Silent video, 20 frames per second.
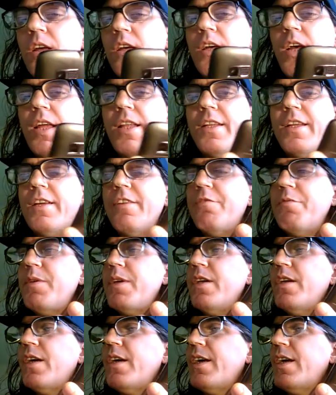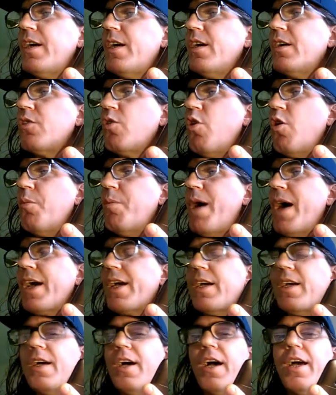kindly give me a uh, call
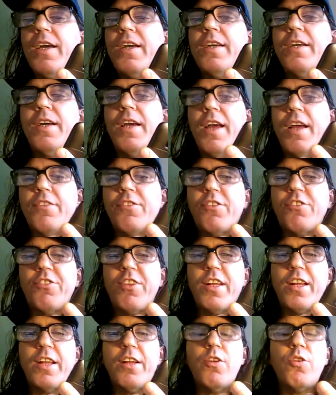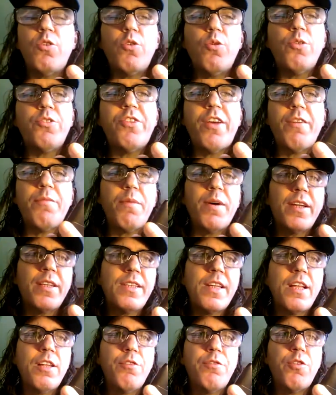back. I, as I said, I don't always have my
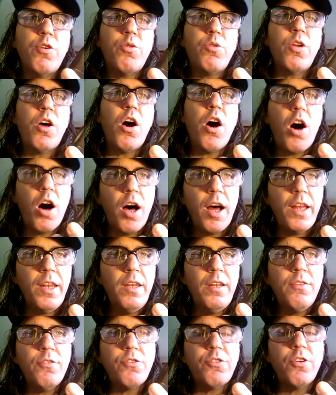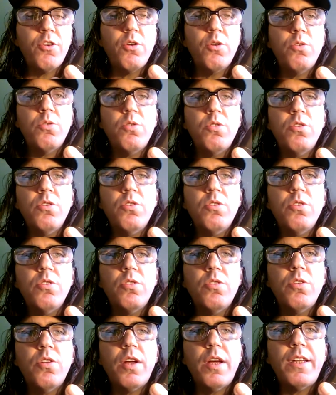telephone on, so
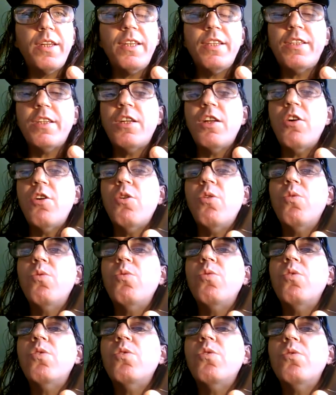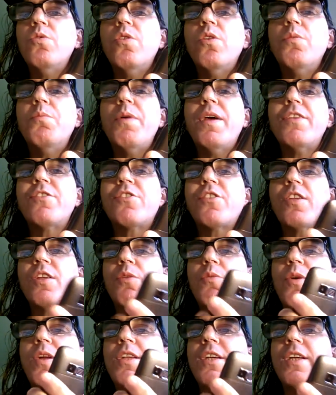I need to know uh,
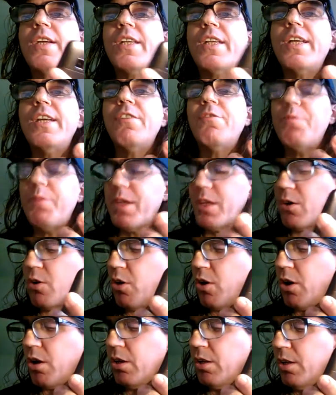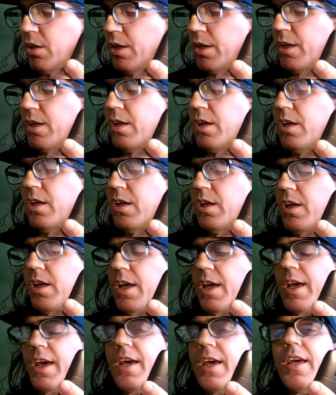basically when you're going to give me a call,
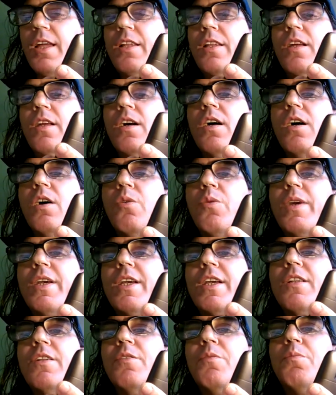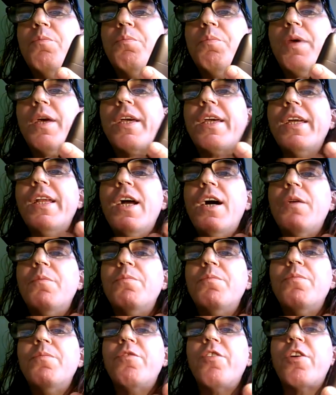and uh, we can pick it
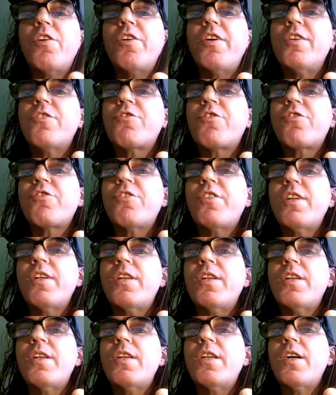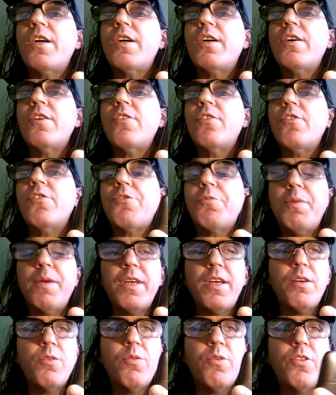up. Very interested in uh,
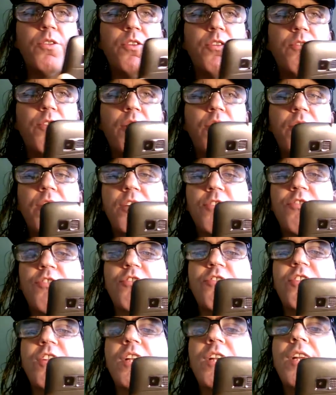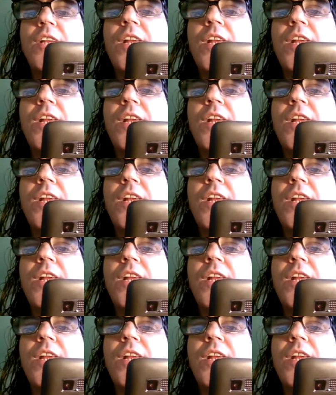speaking with you. Very interested